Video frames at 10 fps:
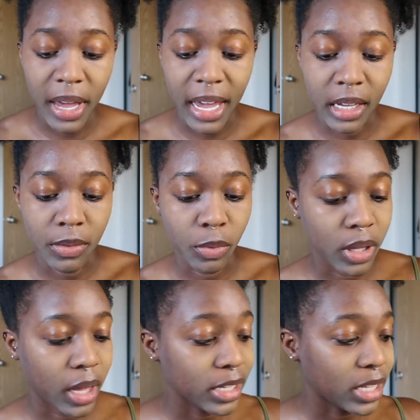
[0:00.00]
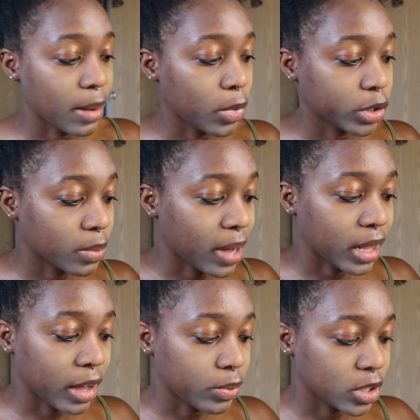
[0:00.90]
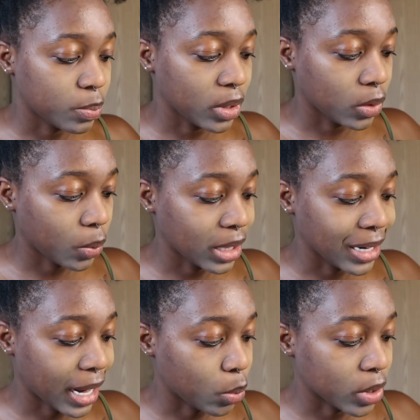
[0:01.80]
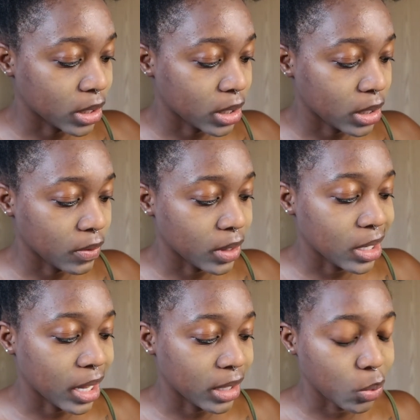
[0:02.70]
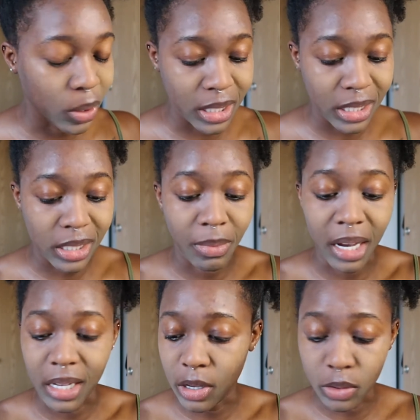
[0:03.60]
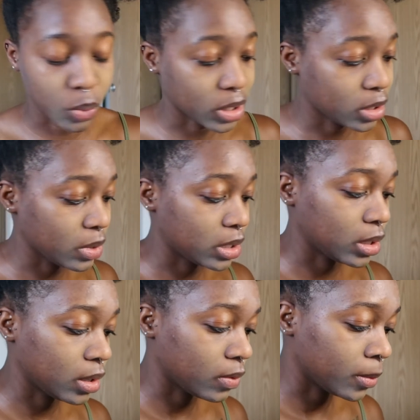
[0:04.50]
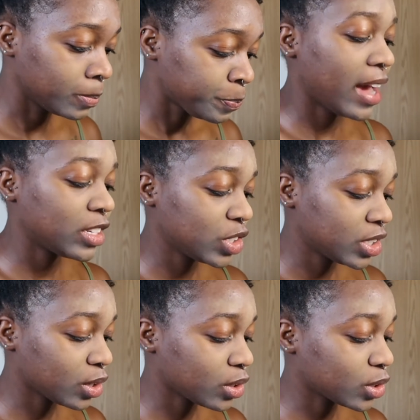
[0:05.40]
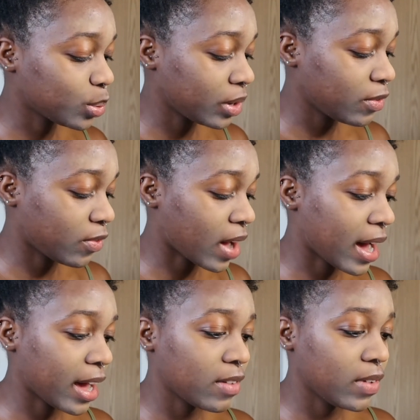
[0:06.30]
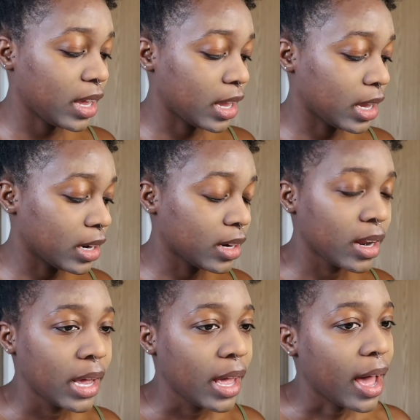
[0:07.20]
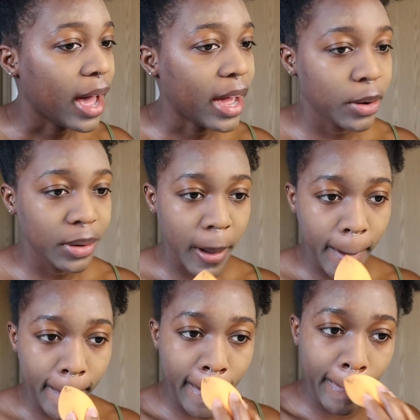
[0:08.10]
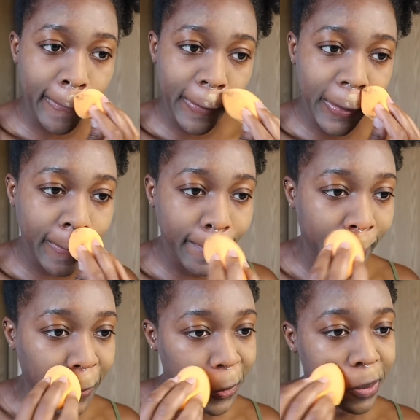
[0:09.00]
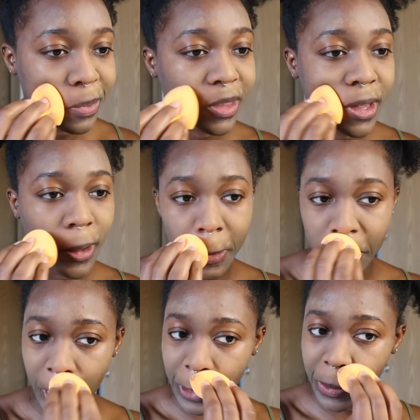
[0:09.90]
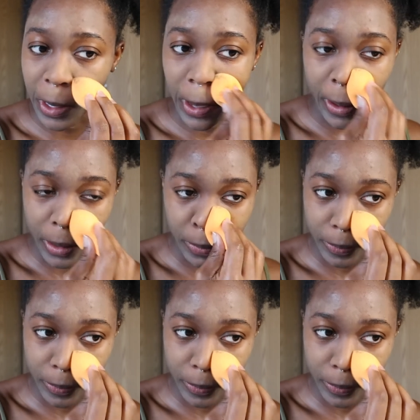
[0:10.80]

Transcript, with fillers: back and realize that most of my life was spent the way that I wanted to live it, not the way that somebody else wants me to live it. I just turned 25 and I don't know if it's just one of them things that's like,